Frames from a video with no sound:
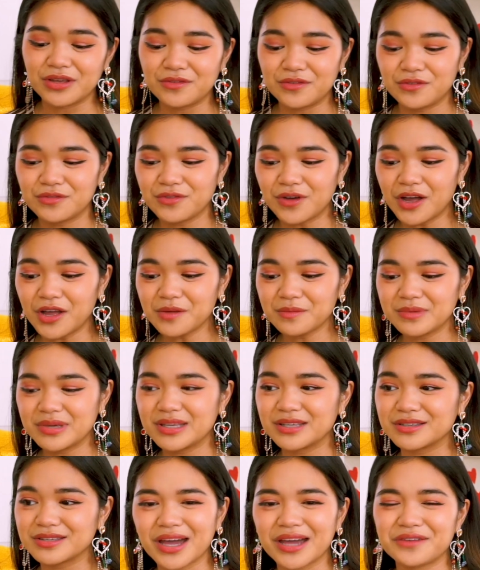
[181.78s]
If you follow me,
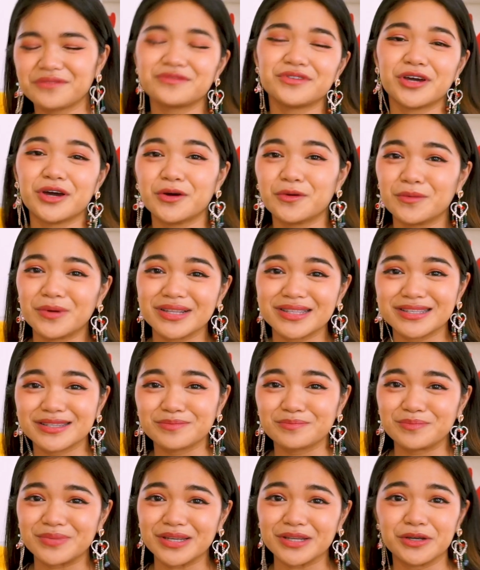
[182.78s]
you'll kind of know what's
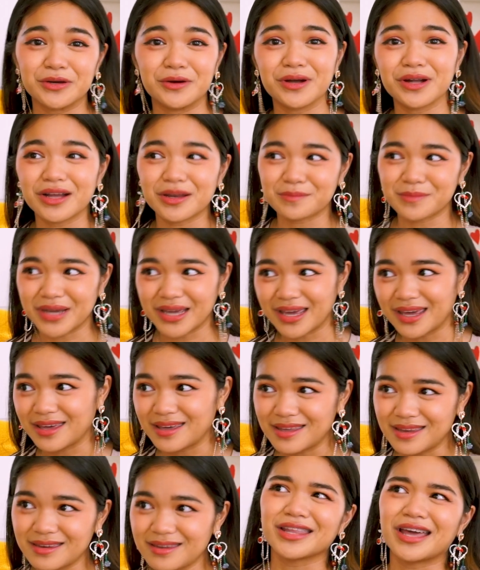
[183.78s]
been going on in my
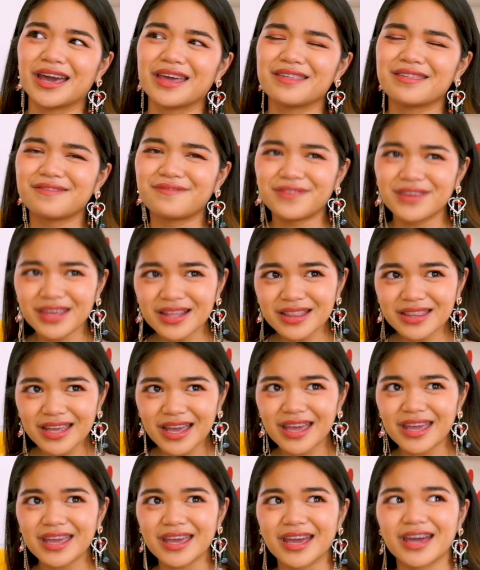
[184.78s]
head. I feel
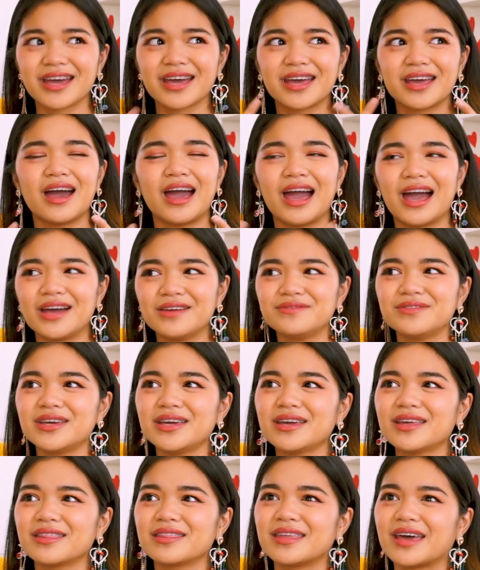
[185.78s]
like
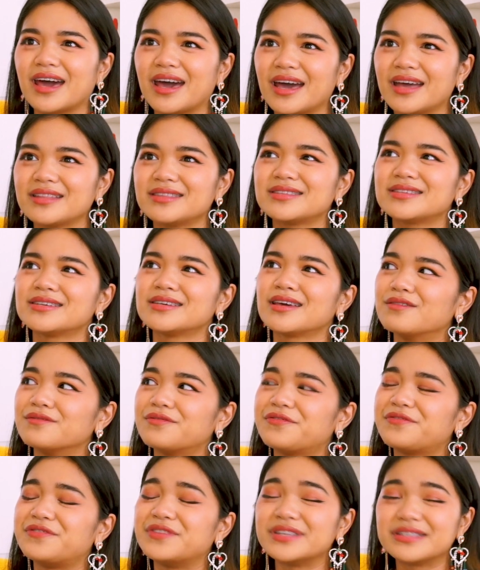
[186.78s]
having that
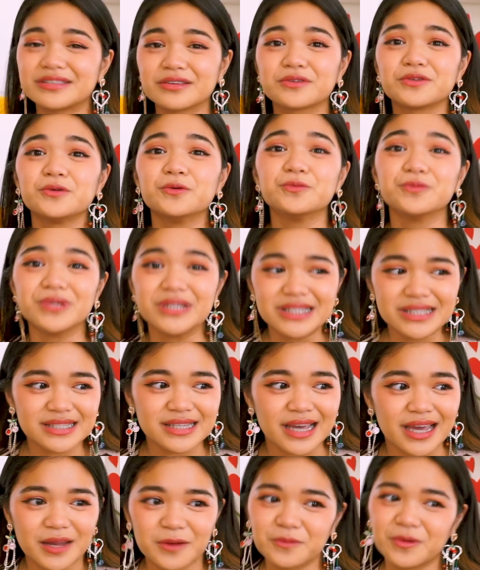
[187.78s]
physical
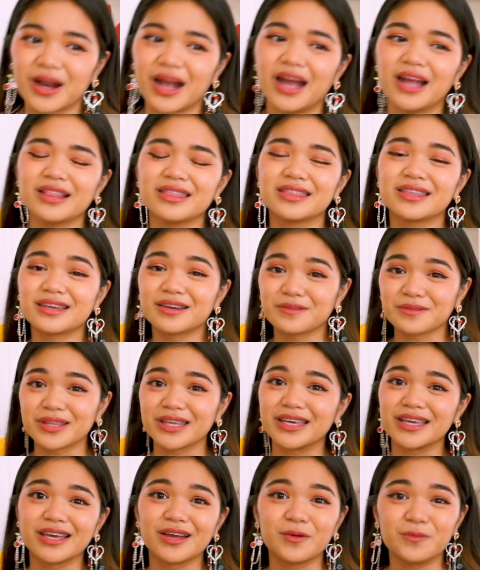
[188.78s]
reset where I
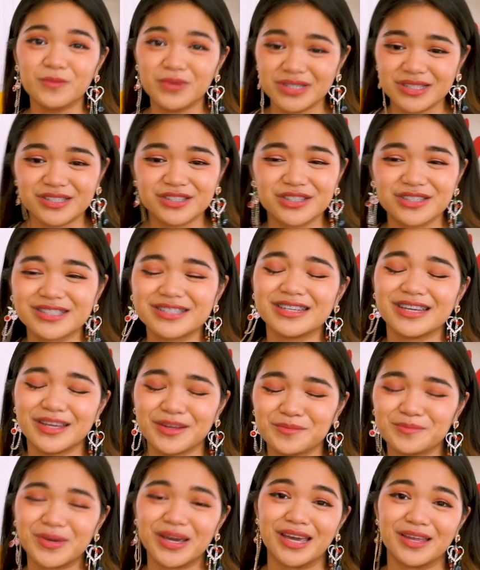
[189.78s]
literally was just
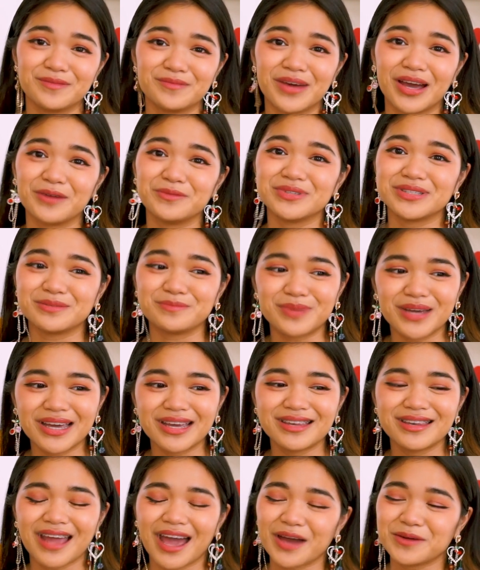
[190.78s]
in bed. I was in
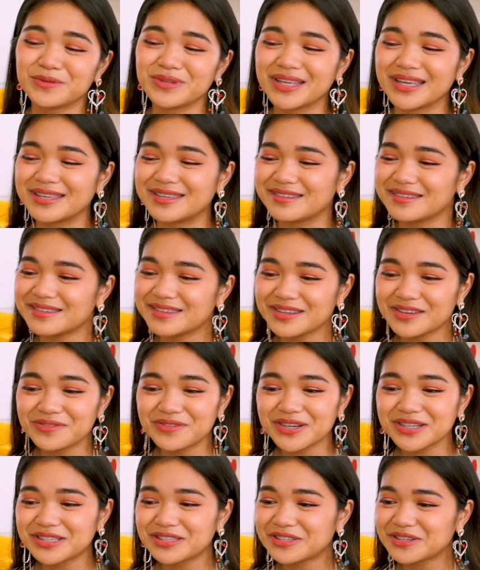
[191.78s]
bed, I would get dizzy if
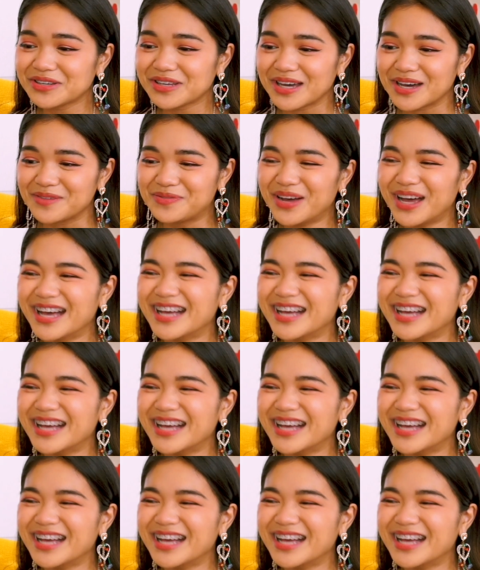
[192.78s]
I stood up.